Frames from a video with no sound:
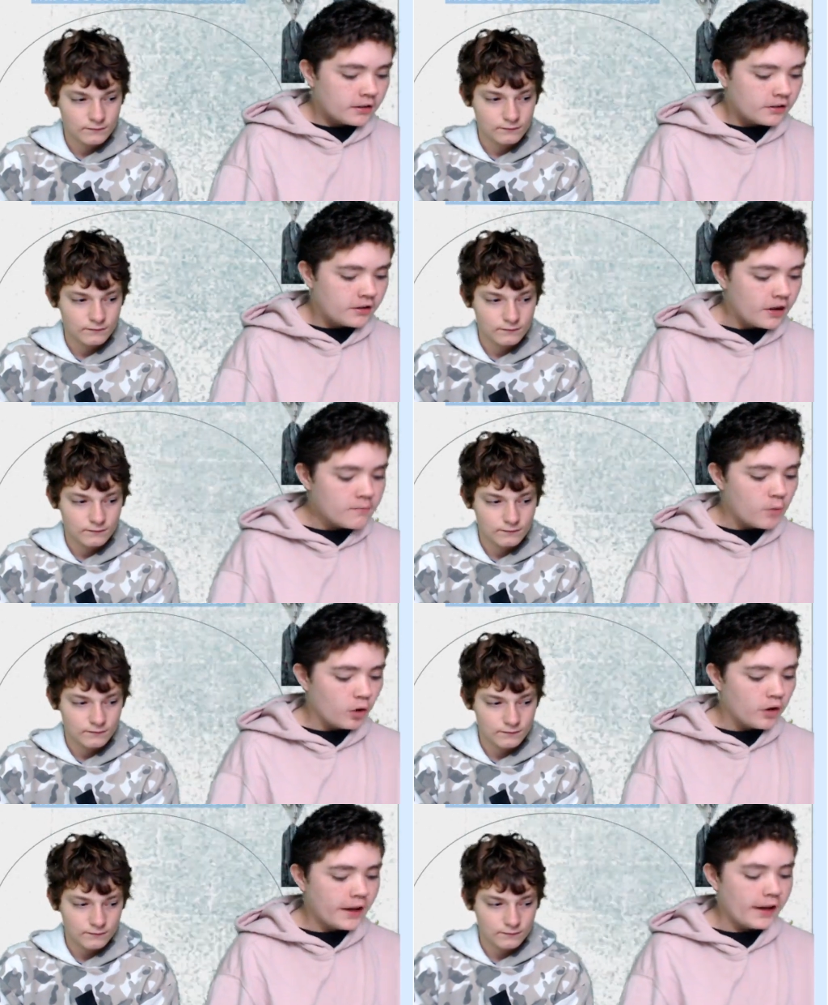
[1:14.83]
Speaker 1: Good
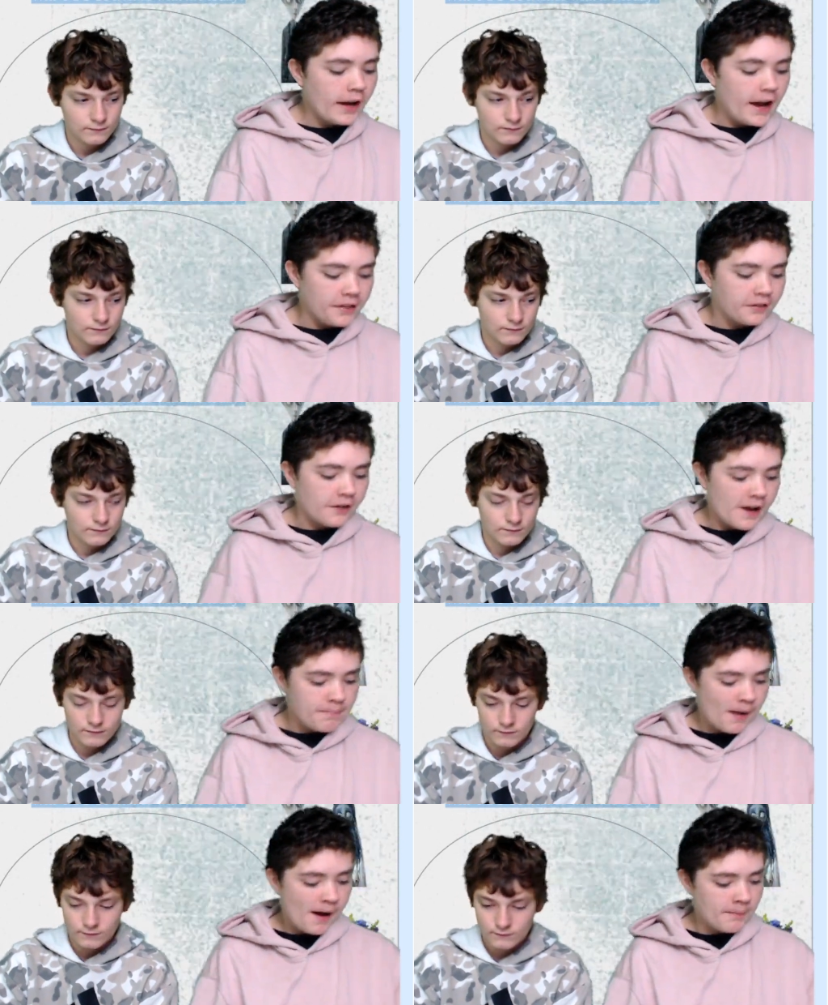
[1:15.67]
morning, 8th
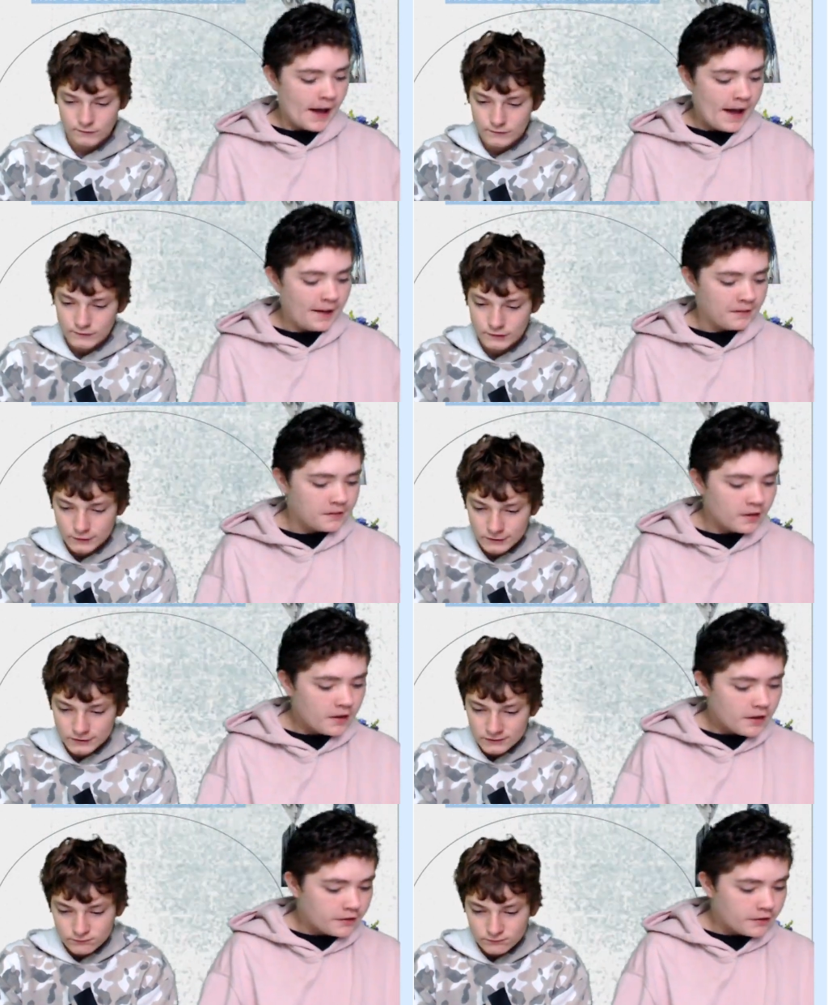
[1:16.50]
grade Bobcats.